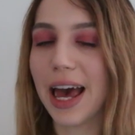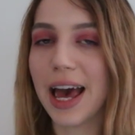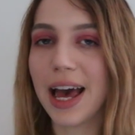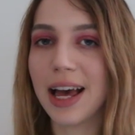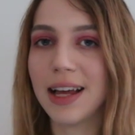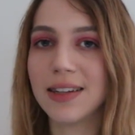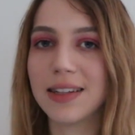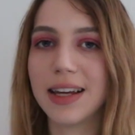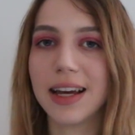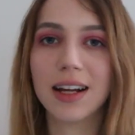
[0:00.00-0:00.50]

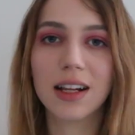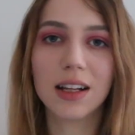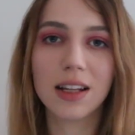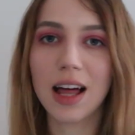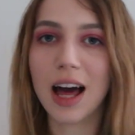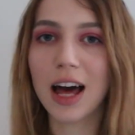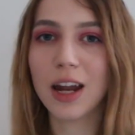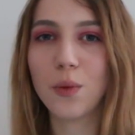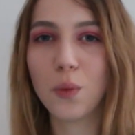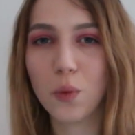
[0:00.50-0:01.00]
and a
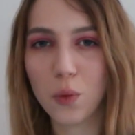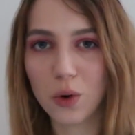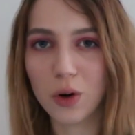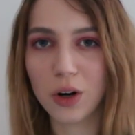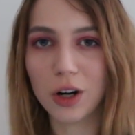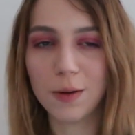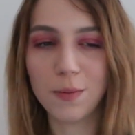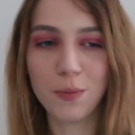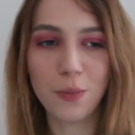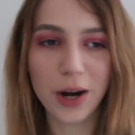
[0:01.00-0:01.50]
clan
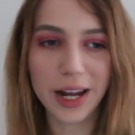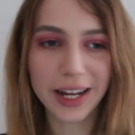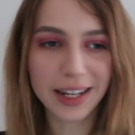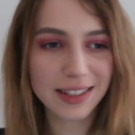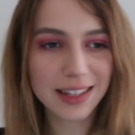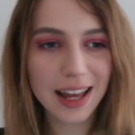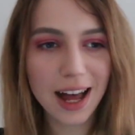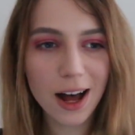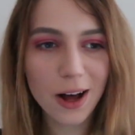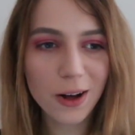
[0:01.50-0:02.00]
war
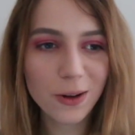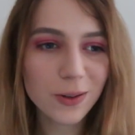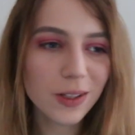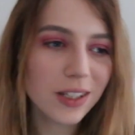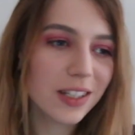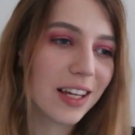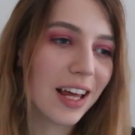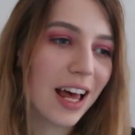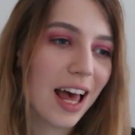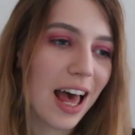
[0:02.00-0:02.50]
breaks out.